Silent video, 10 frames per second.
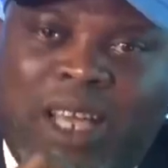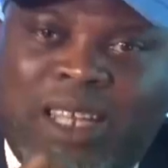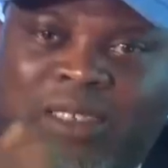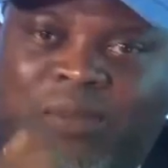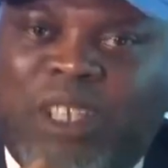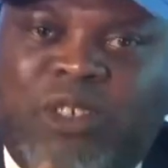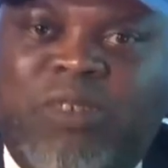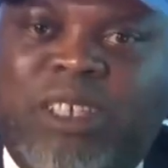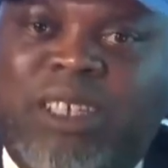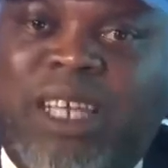are. That's the first
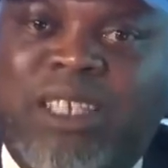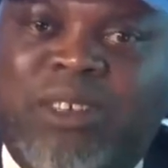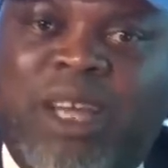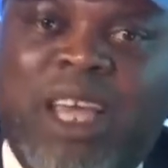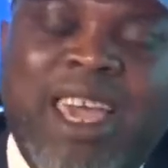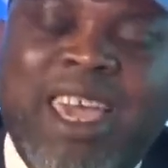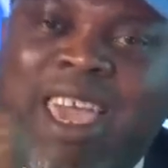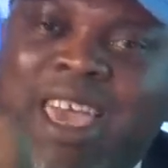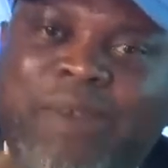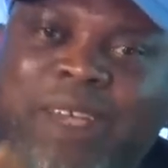university in Nigeria.
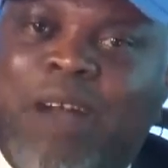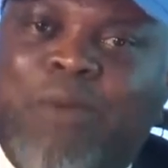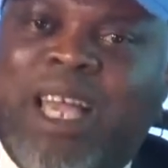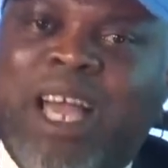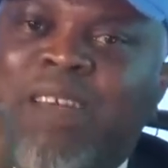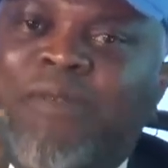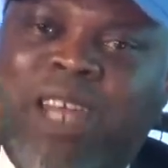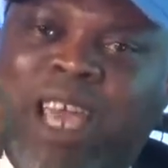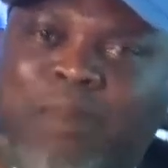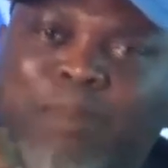Here we are. We can't
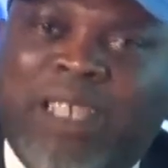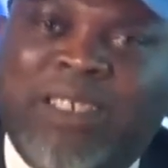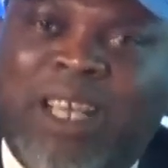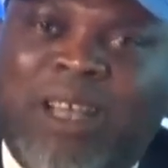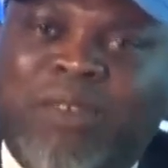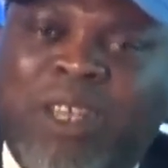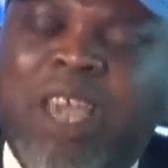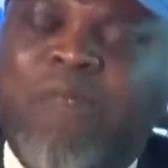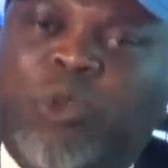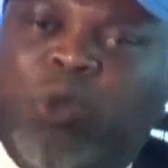even help ourselves,
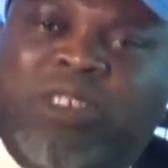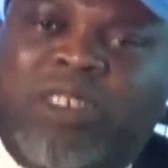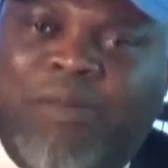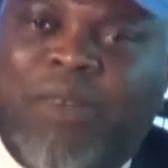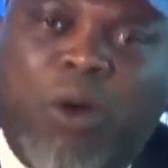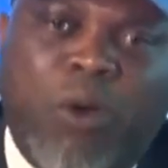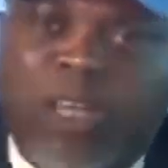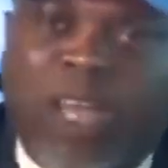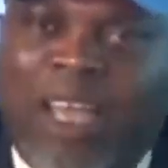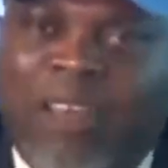even to save our
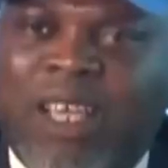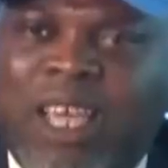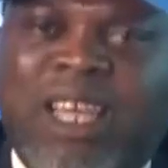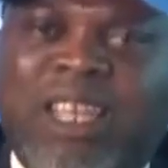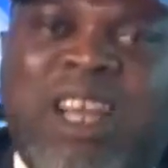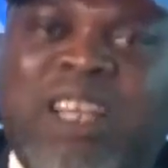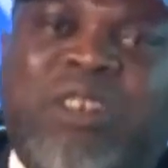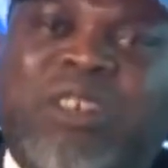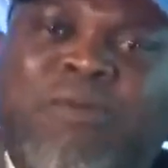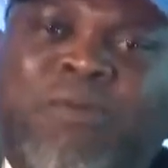own lives. Nigeria is
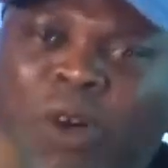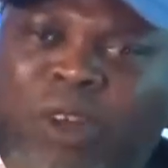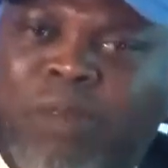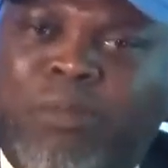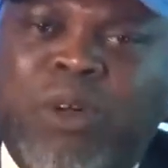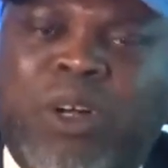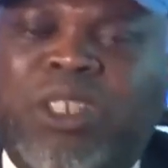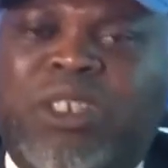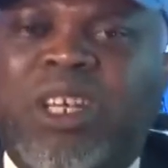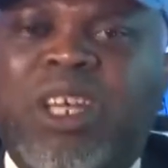such a vulnerable
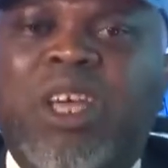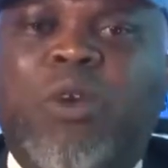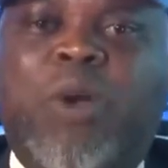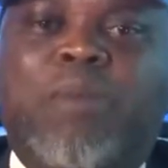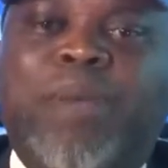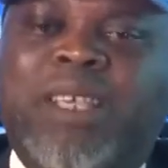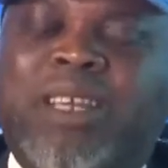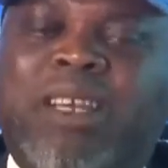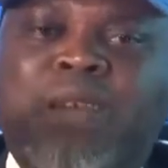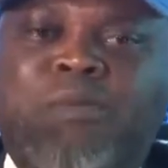country. We're
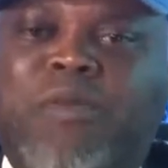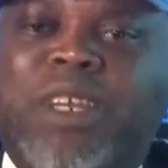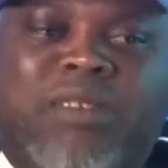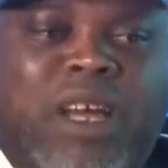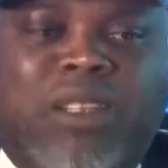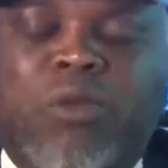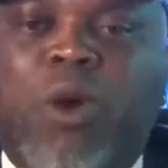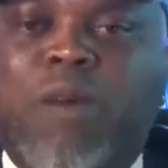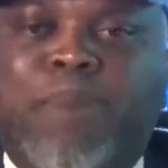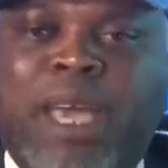basically moving around the
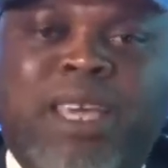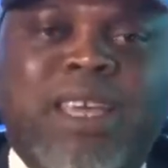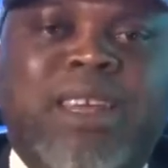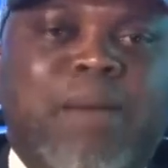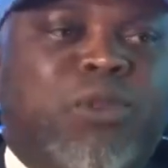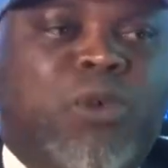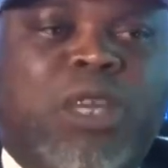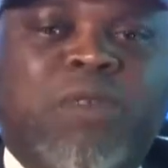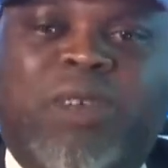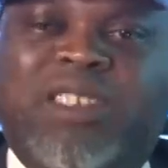world, begging them to
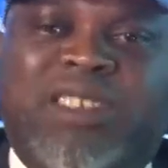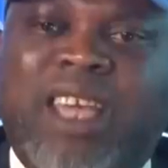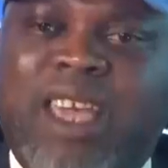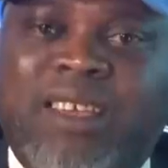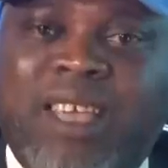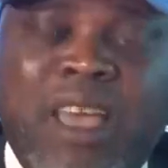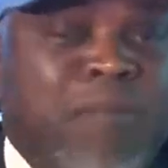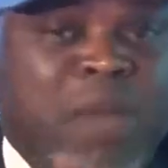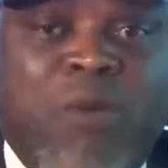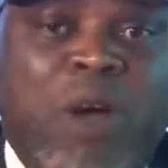give us things.
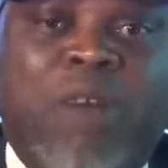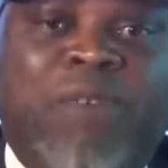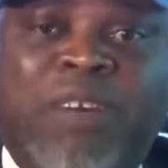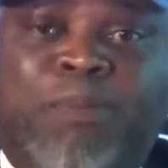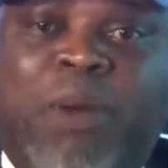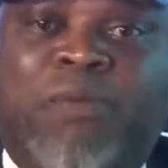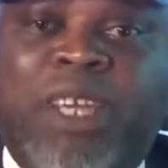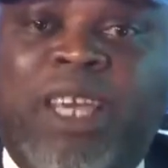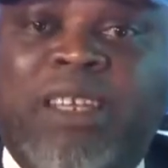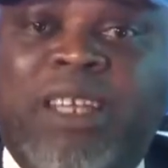Meanwhile, we're very
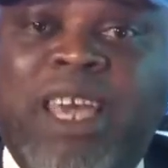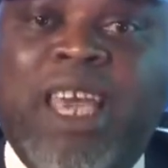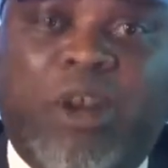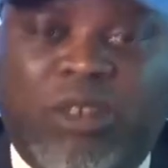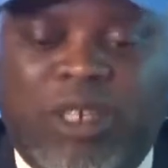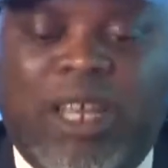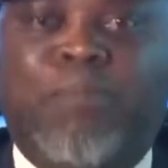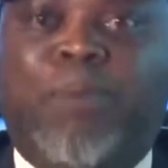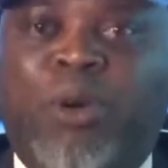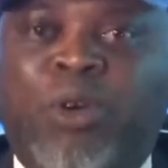profligate. A country
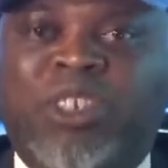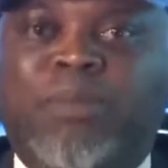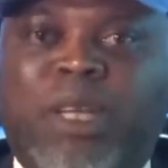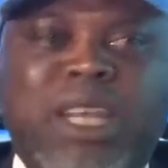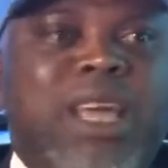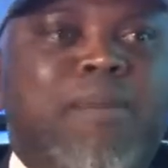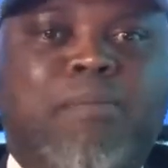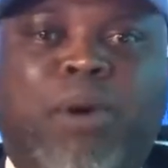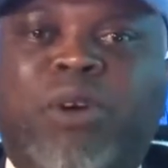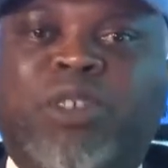that borrows money
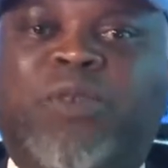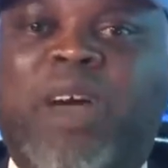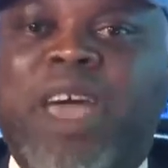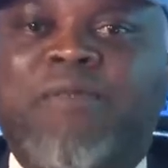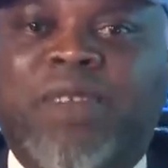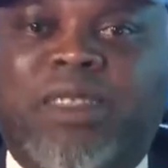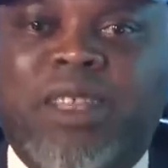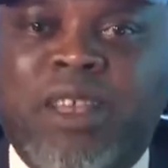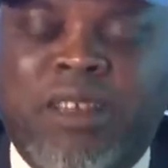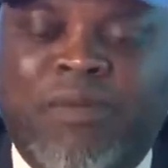and borrows for every
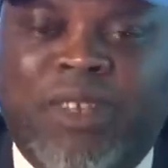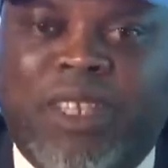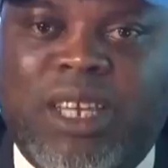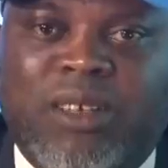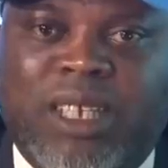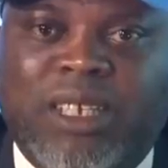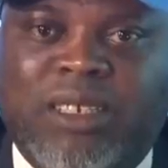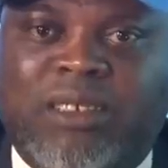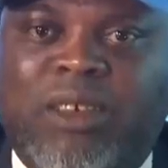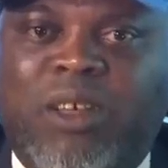living thing under
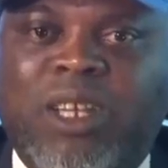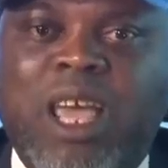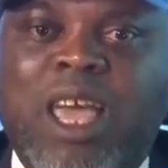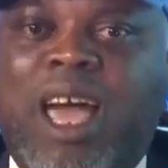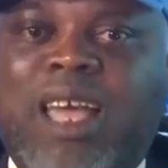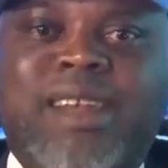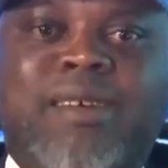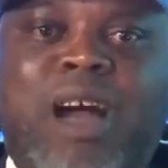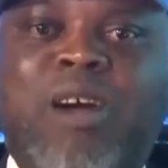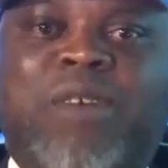the sun. And
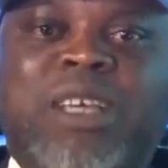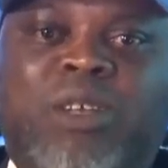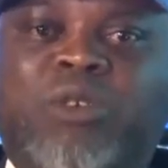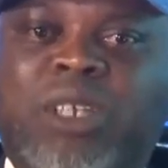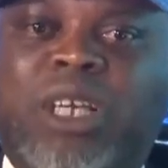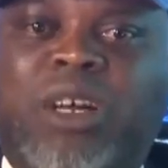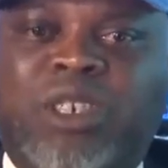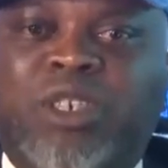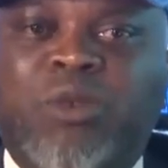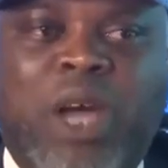however, it's also the
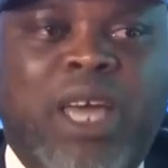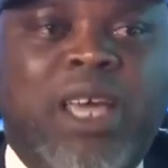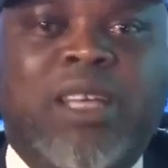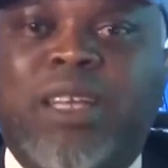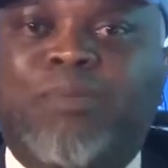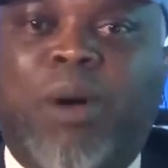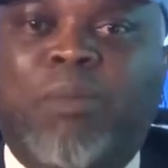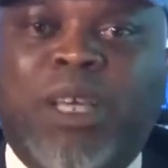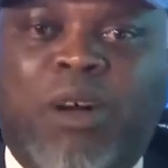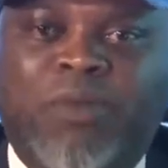country where the
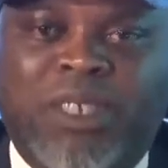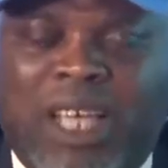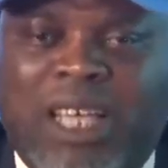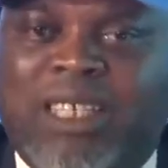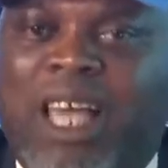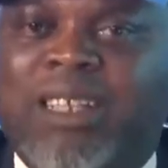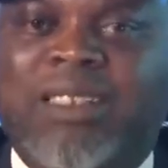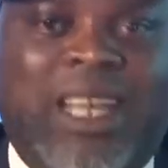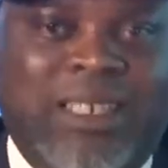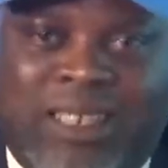public officers are
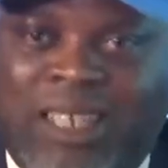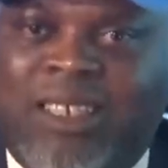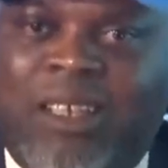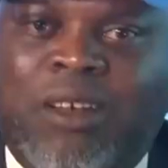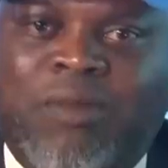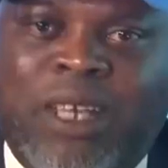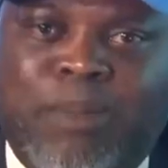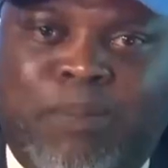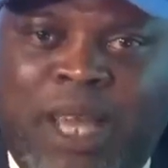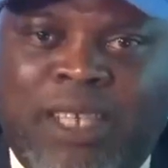largessing all over
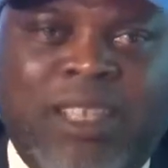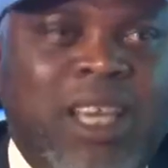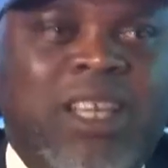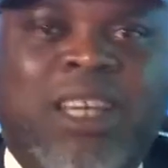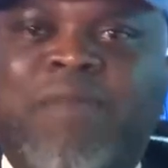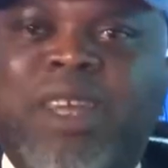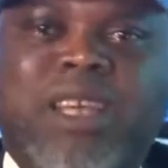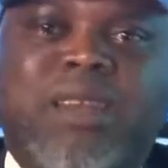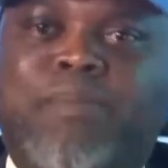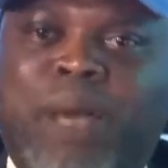the place, living
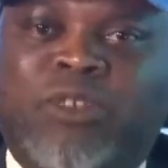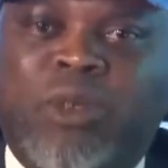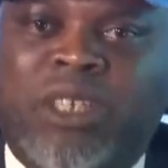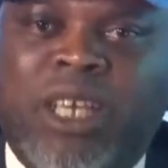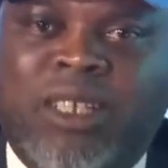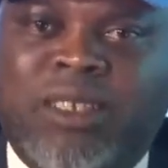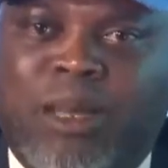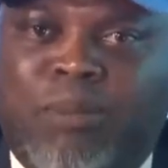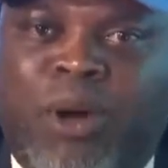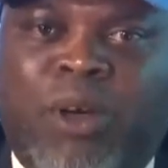in the best hotels
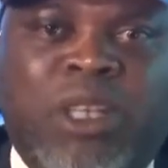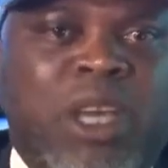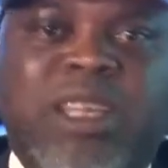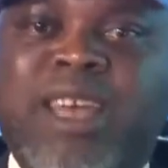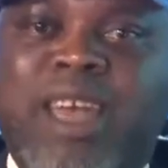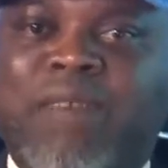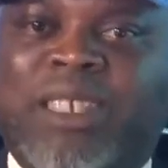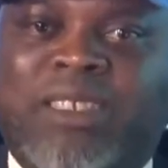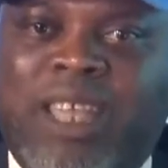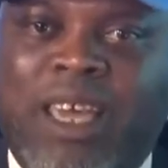abroad. They
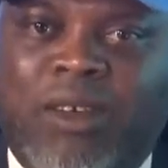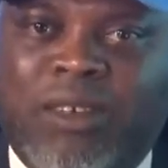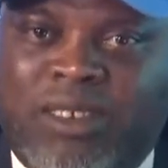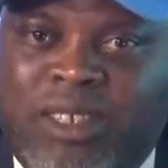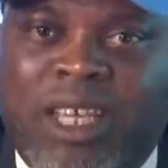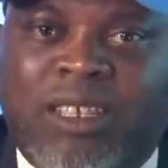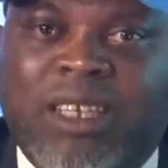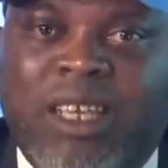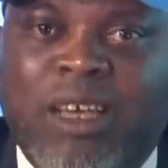never stay on seat.